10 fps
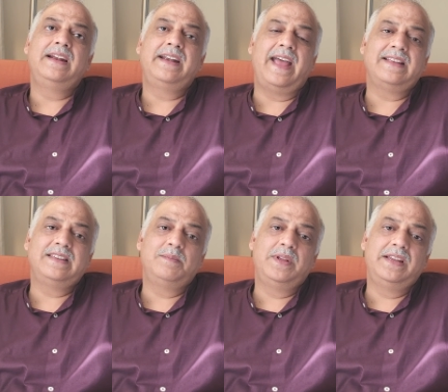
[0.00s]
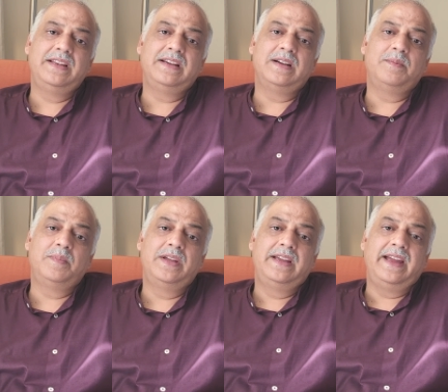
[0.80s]
taxable
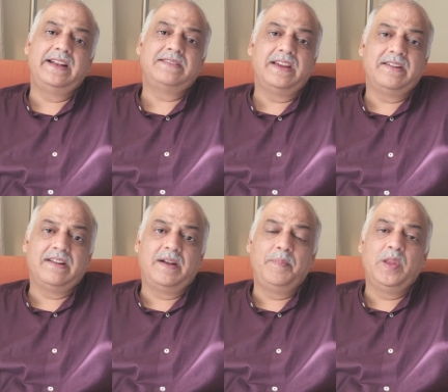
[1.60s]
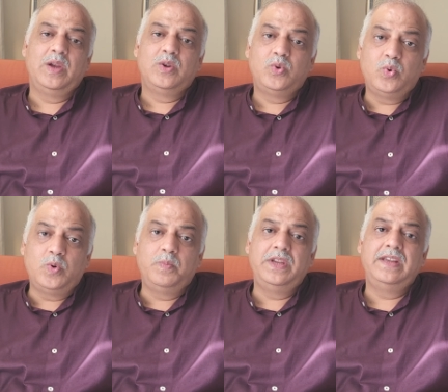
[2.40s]
income, et cetera,
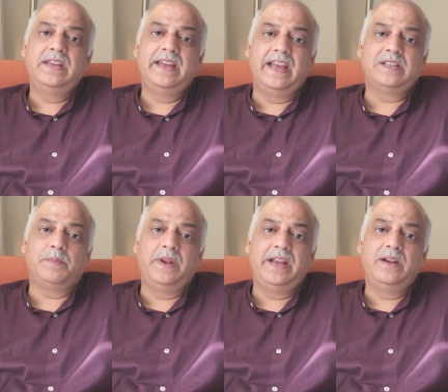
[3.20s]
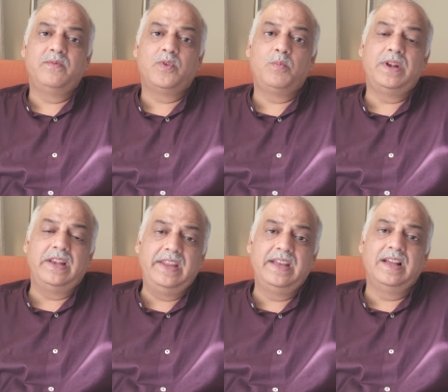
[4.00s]
should be explained from a
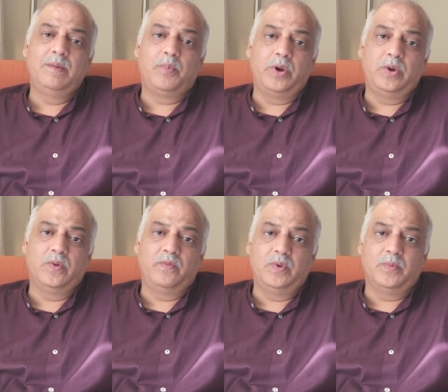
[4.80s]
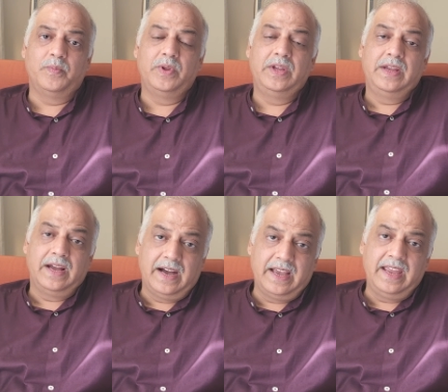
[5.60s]
legal point of view.
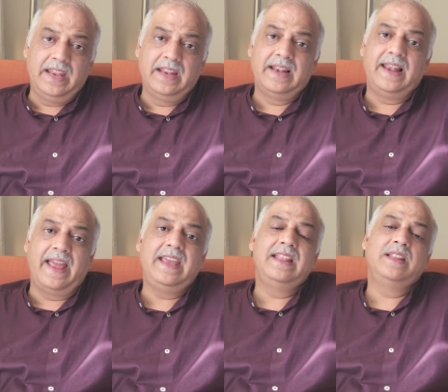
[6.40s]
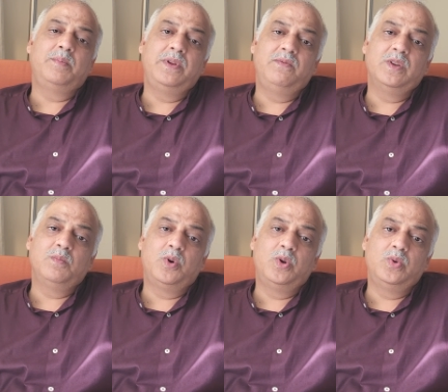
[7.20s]
Again, like in the previous
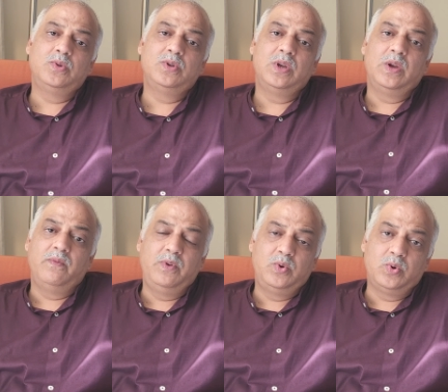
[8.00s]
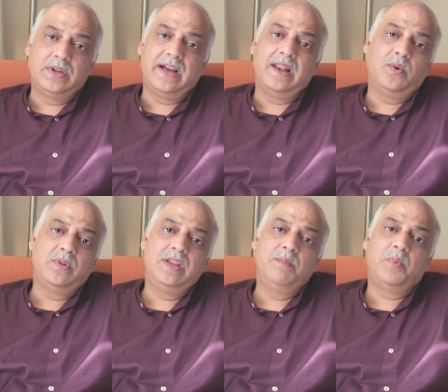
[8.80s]
modules, we should cull out
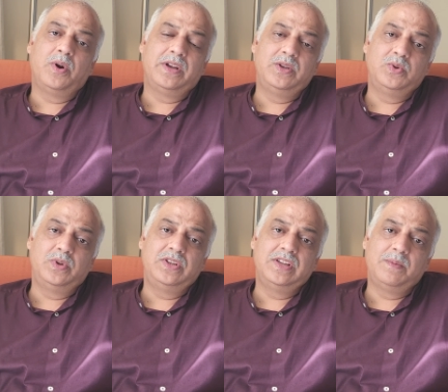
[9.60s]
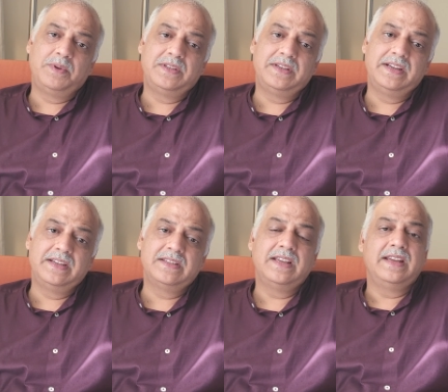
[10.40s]
the important judicial
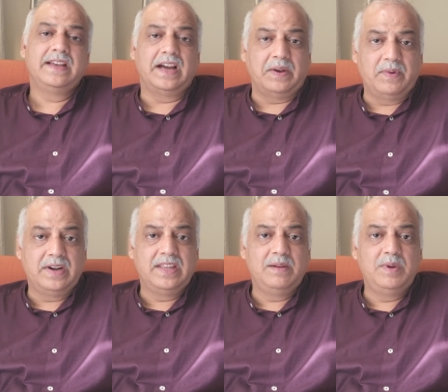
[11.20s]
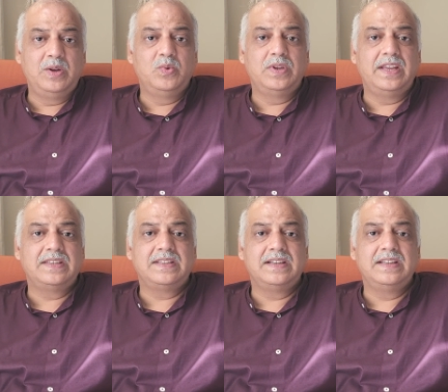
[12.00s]
precedents, convert them into
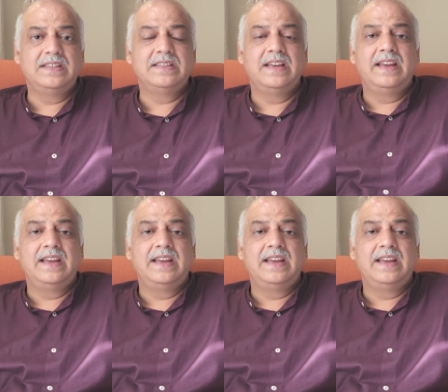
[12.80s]
case studies,